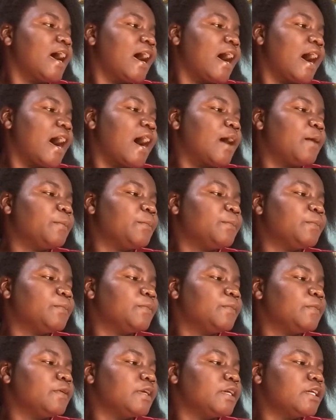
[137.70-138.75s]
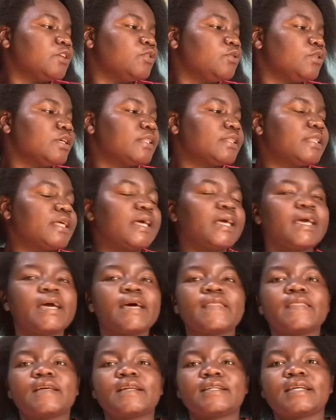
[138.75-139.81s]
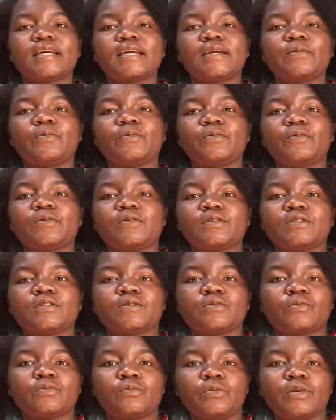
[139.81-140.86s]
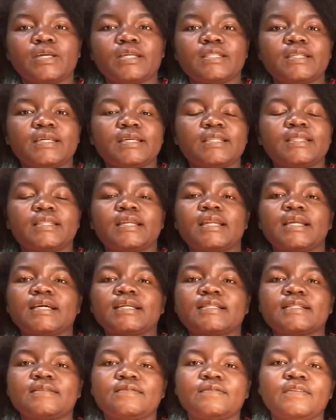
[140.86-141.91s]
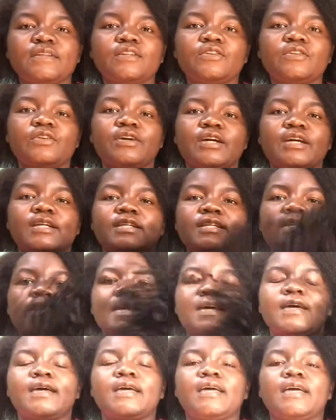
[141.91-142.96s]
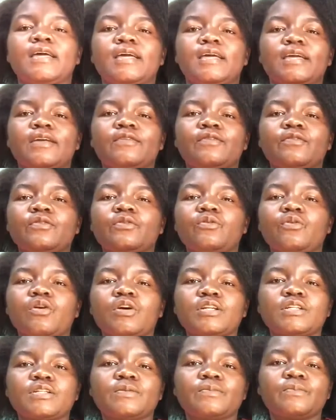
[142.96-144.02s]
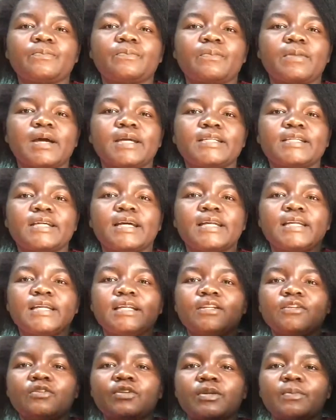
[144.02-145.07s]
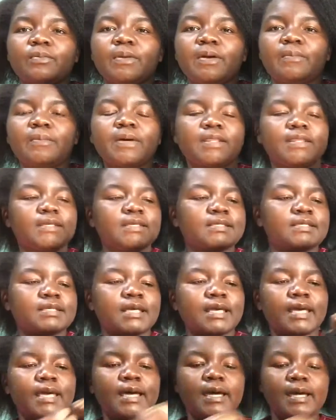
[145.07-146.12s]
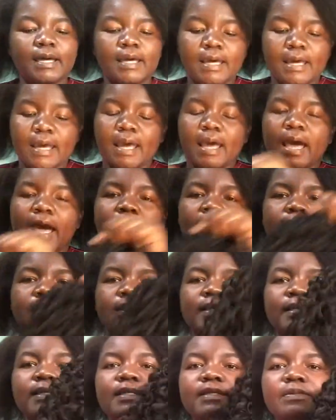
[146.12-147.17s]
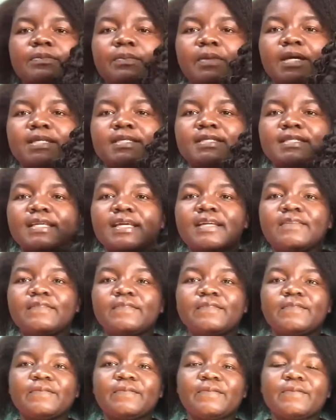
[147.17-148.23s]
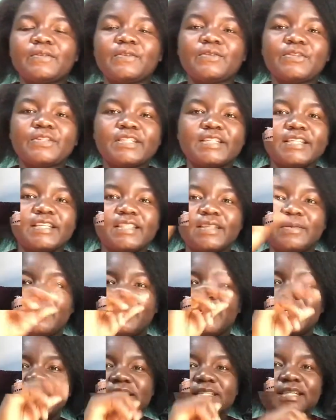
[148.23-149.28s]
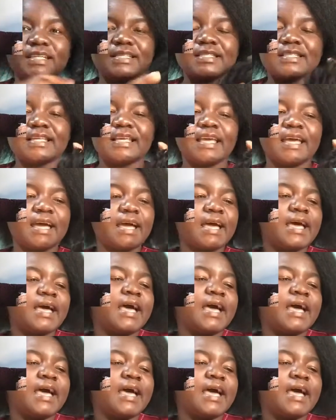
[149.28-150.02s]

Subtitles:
I'm redoing the hair that I was with in the last video. And if you watch my channel, you remember this hair. I did it myself. You'll see the pictures here.